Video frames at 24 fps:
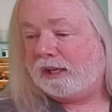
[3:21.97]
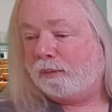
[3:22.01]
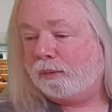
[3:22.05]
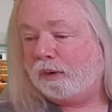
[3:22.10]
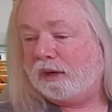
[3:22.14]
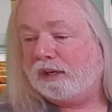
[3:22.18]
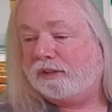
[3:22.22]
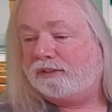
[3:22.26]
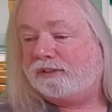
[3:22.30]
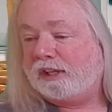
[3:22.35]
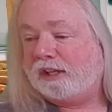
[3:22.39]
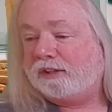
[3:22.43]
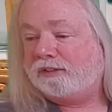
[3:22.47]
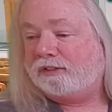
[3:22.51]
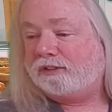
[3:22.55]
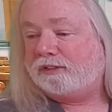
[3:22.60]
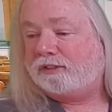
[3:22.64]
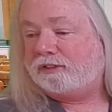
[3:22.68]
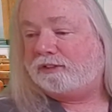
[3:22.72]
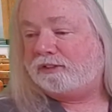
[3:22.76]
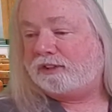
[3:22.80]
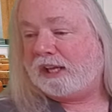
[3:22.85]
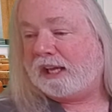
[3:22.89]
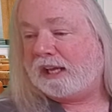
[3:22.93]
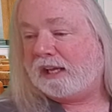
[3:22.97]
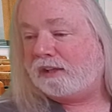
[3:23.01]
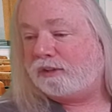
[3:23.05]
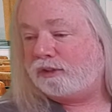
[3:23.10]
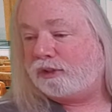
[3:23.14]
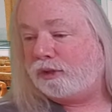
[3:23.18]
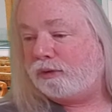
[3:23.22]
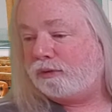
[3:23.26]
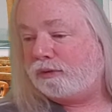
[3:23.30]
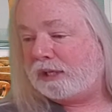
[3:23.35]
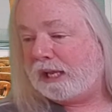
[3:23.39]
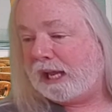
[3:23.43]
when it says sig
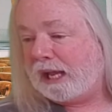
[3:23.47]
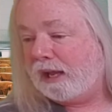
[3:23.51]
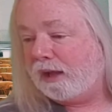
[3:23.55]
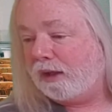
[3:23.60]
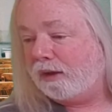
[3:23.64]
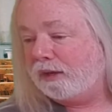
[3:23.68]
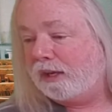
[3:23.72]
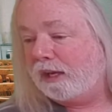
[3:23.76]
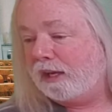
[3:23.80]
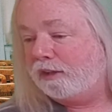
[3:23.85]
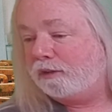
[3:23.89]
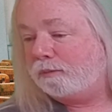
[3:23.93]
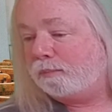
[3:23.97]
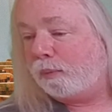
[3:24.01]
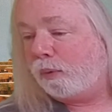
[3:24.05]
two-tailed is